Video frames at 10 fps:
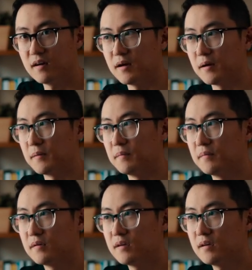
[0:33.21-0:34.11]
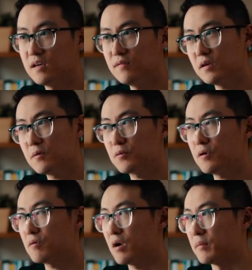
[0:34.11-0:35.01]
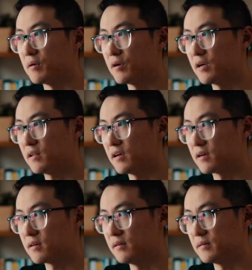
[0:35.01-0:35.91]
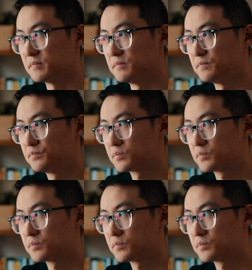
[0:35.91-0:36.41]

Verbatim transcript: Um, even in programming, right? Like, um,